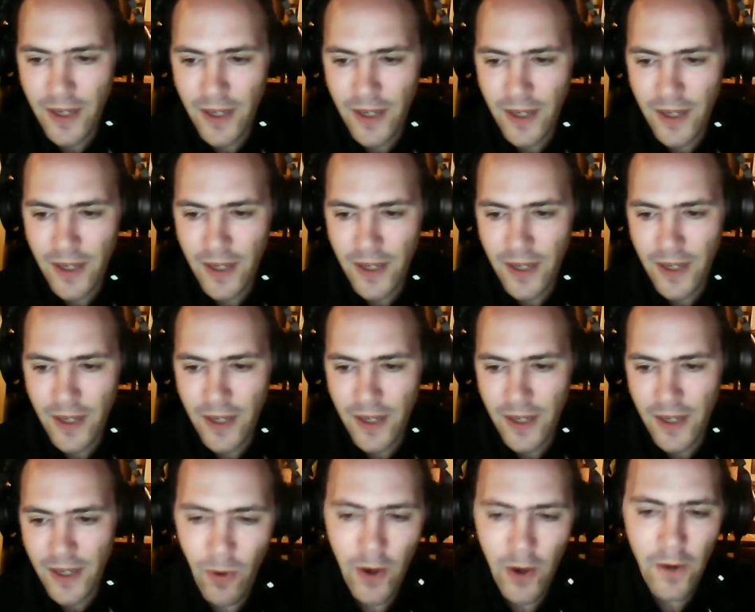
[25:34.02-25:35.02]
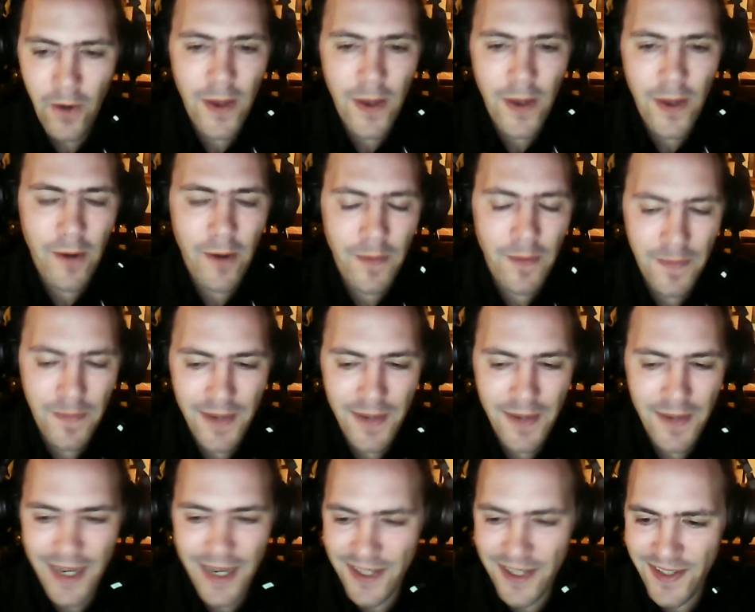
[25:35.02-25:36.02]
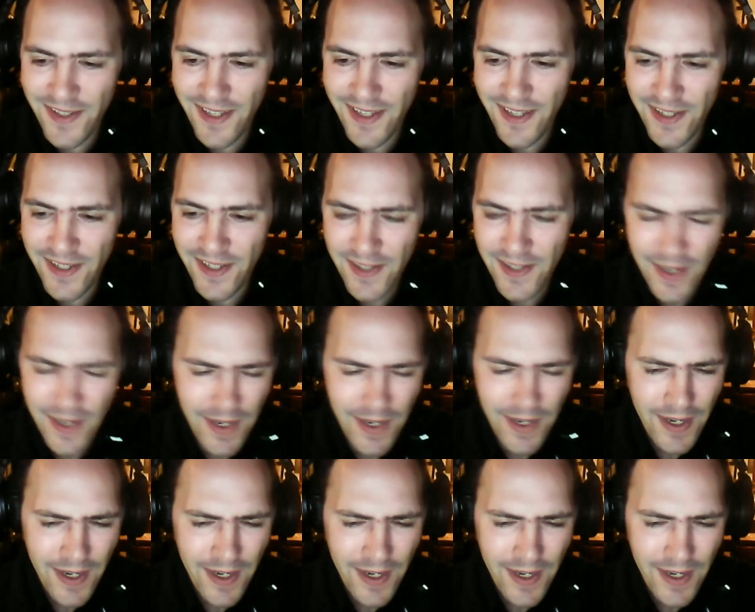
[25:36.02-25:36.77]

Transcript: you walk over there, and yes, this